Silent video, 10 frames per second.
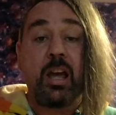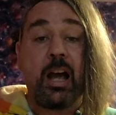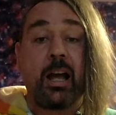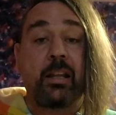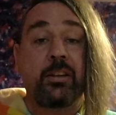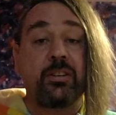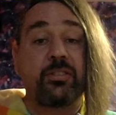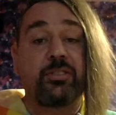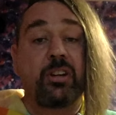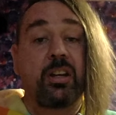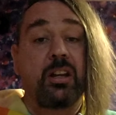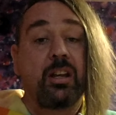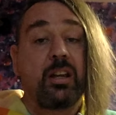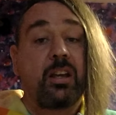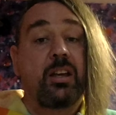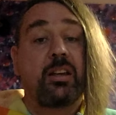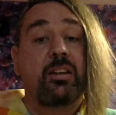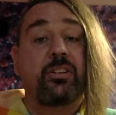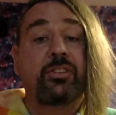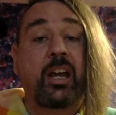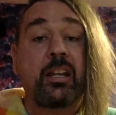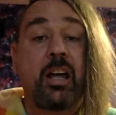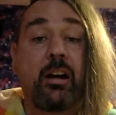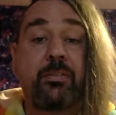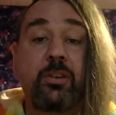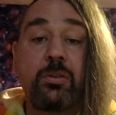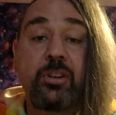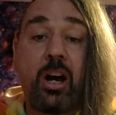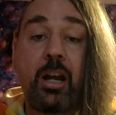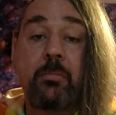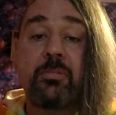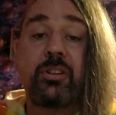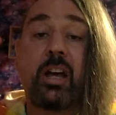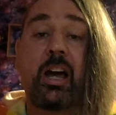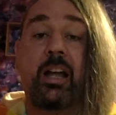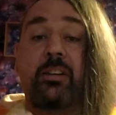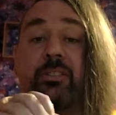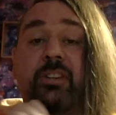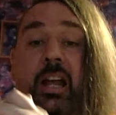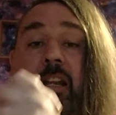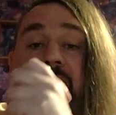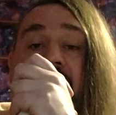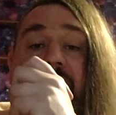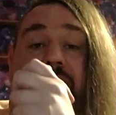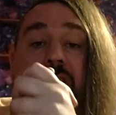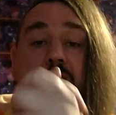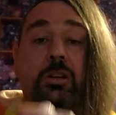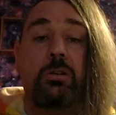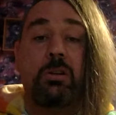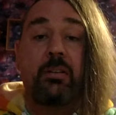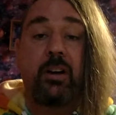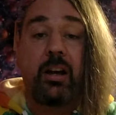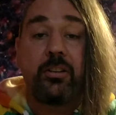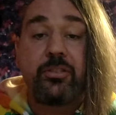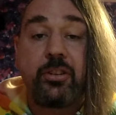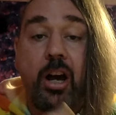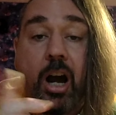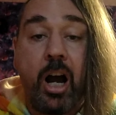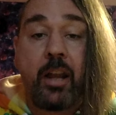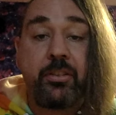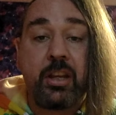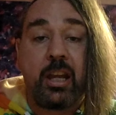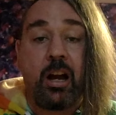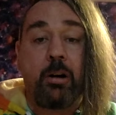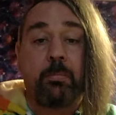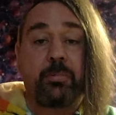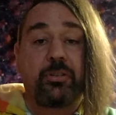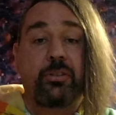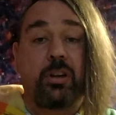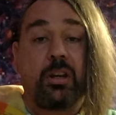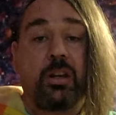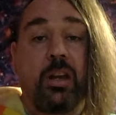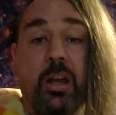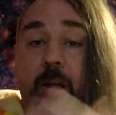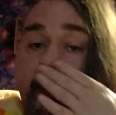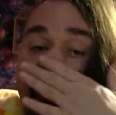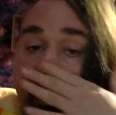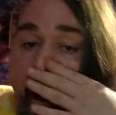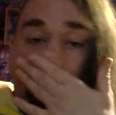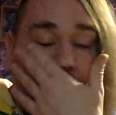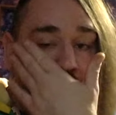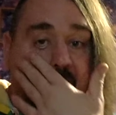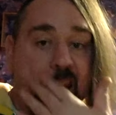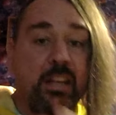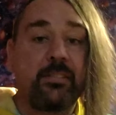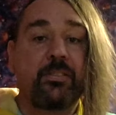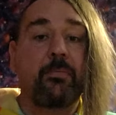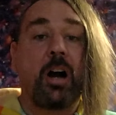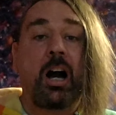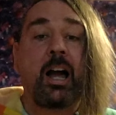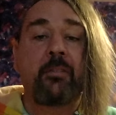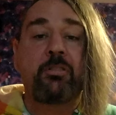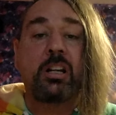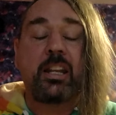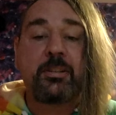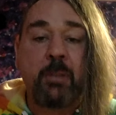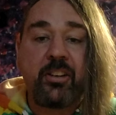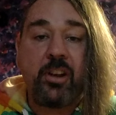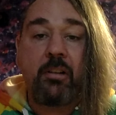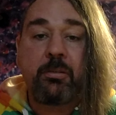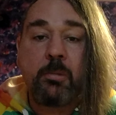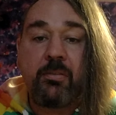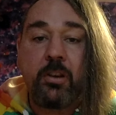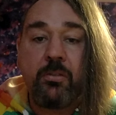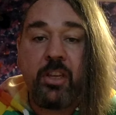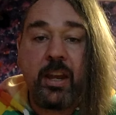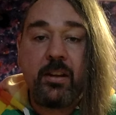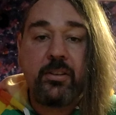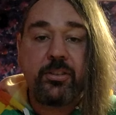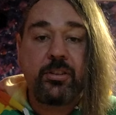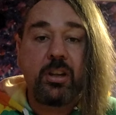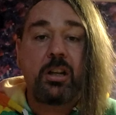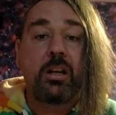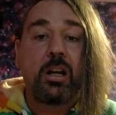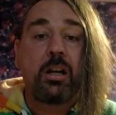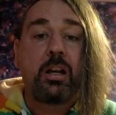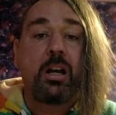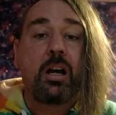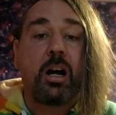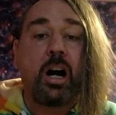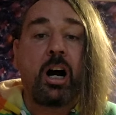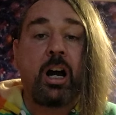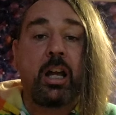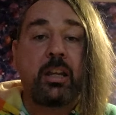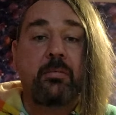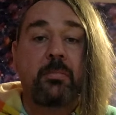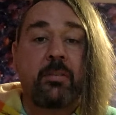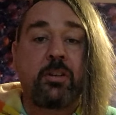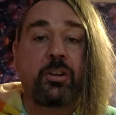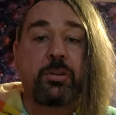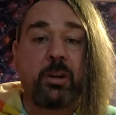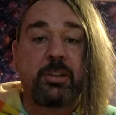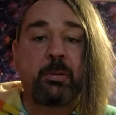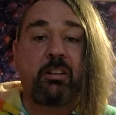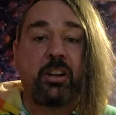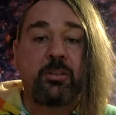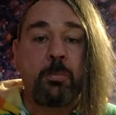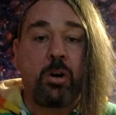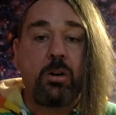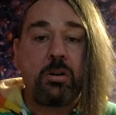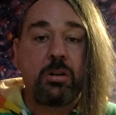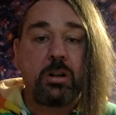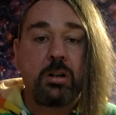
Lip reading: and saying that a few times and telling that to the universe, I think helps. I believe I have released myself from a few things. I have got to experience more